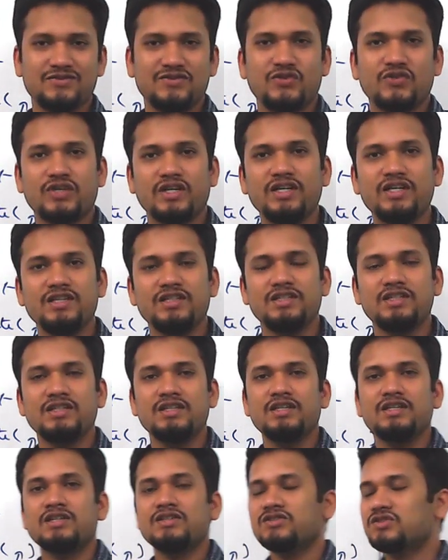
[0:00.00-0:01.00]
Okay,
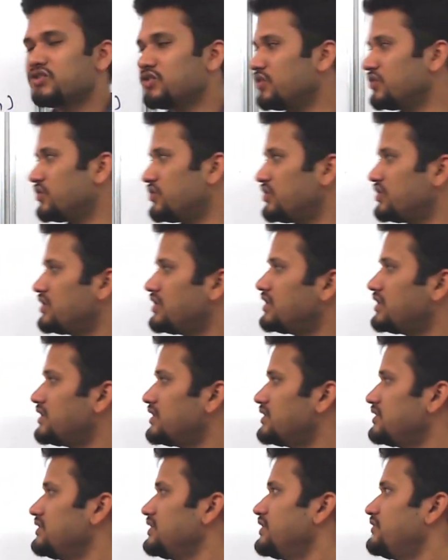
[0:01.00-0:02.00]

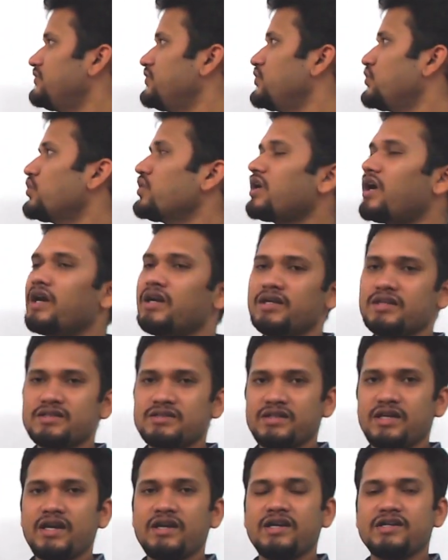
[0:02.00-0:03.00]
so if you don't understand,